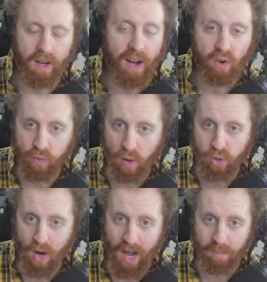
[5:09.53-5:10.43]
air throw
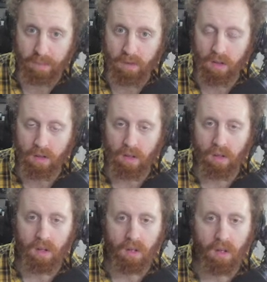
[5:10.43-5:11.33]
trap,
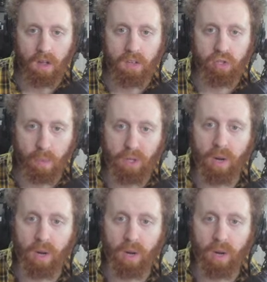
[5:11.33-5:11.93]
super